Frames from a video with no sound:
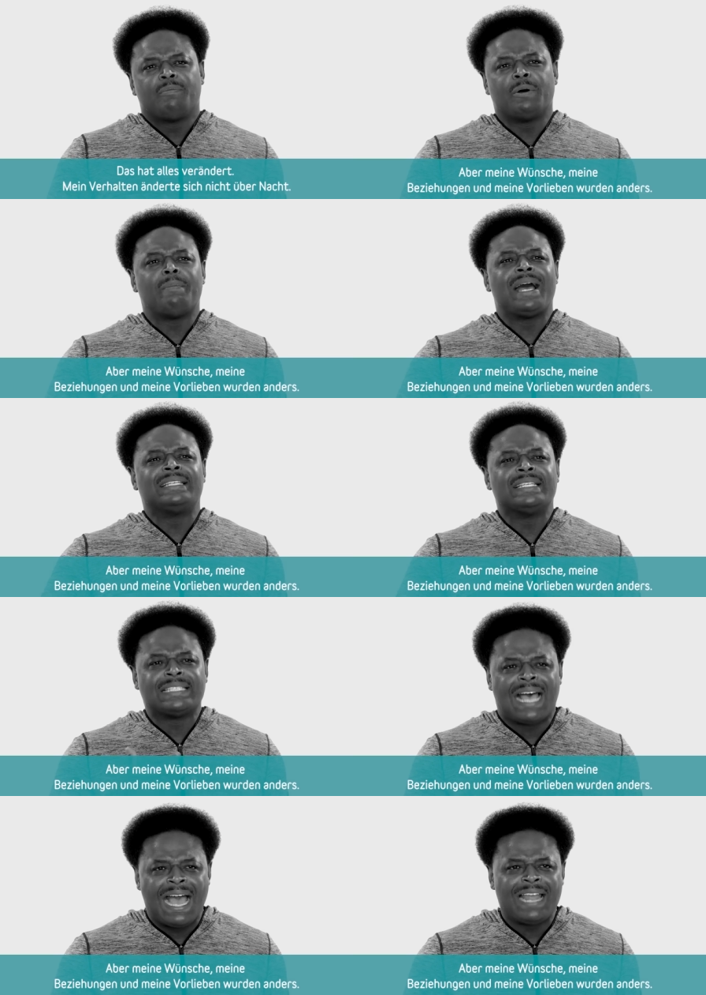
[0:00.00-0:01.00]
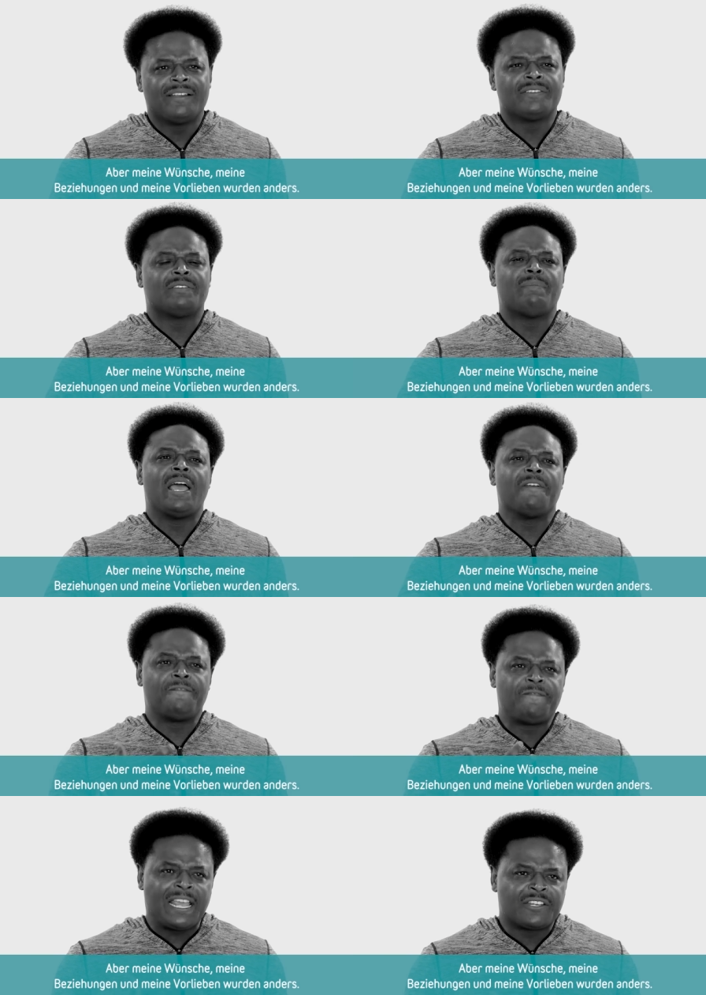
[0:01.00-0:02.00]
but my desires and my
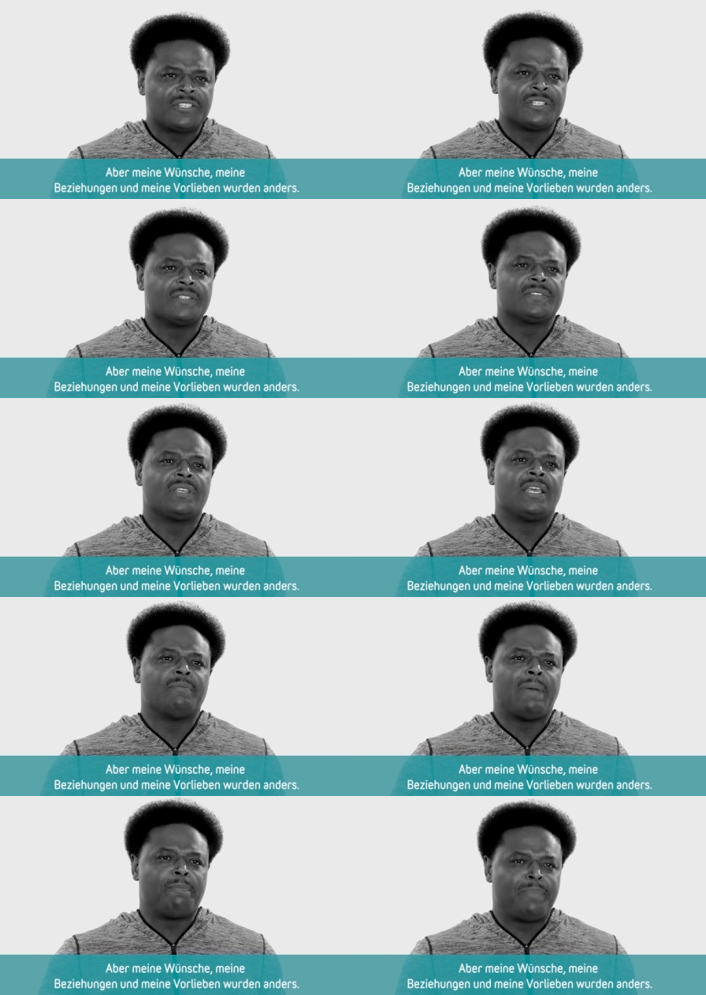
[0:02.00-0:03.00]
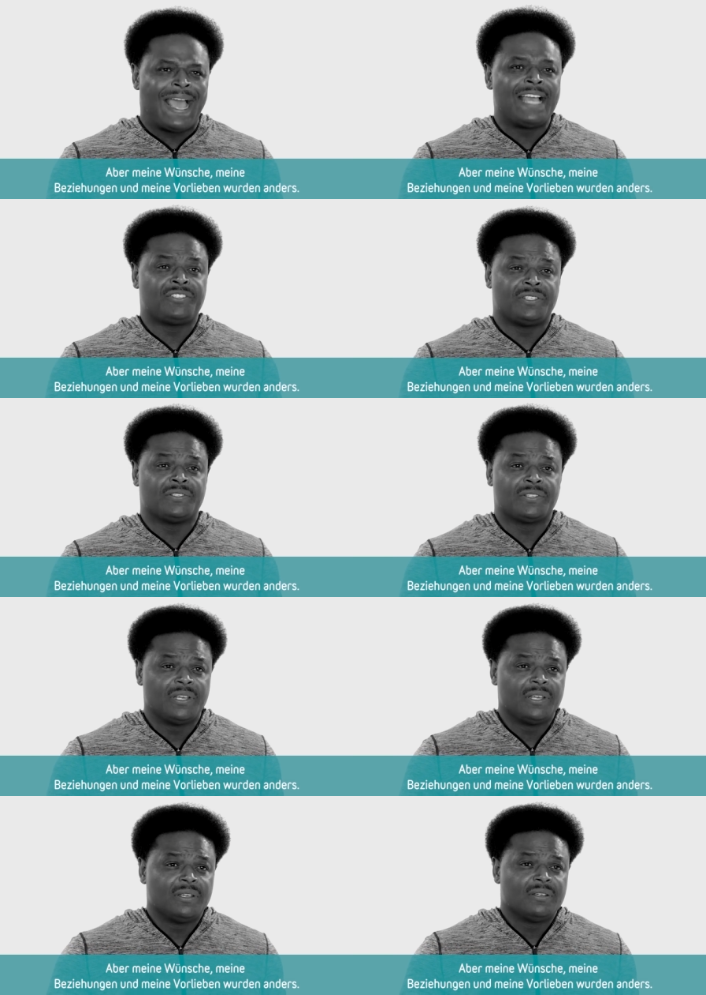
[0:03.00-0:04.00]
affections and my passions
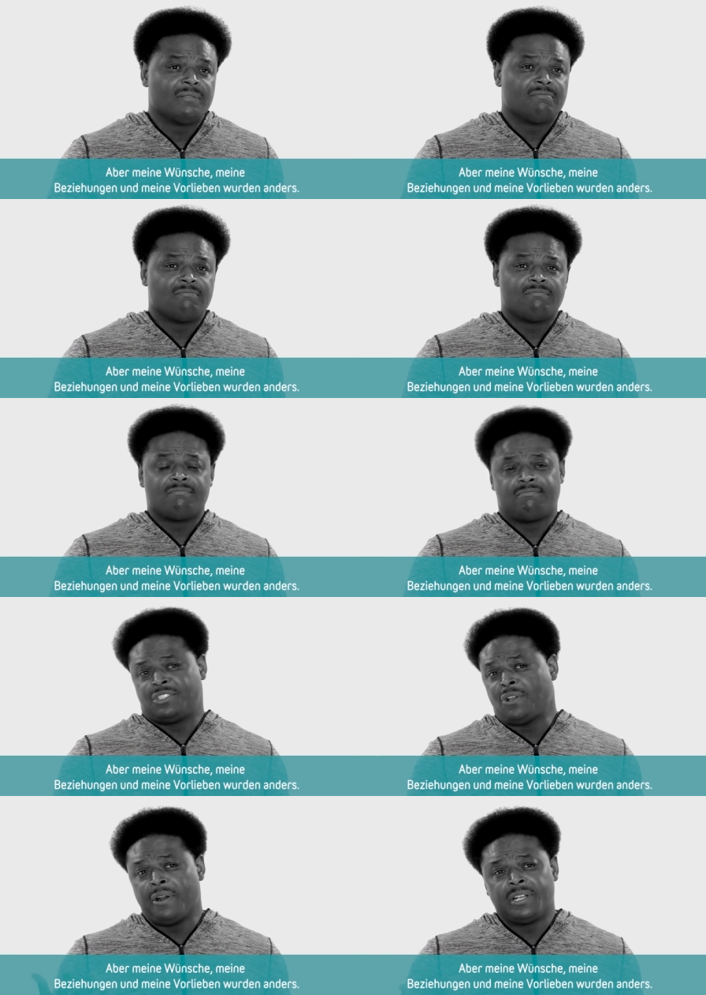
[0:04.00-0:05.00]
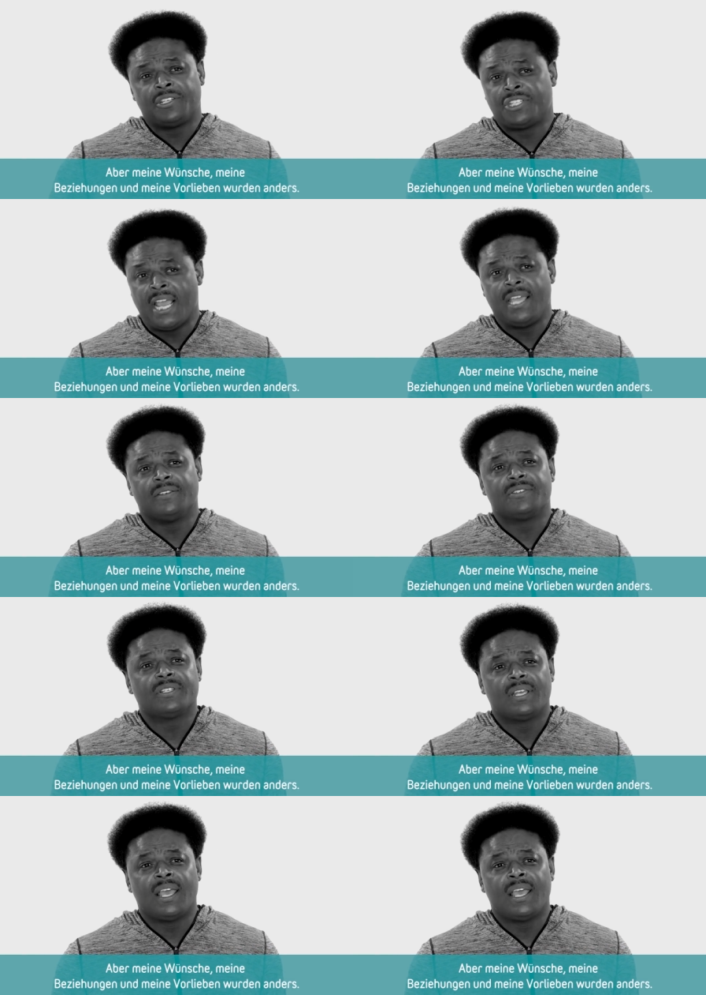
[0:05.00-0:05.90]
started to change.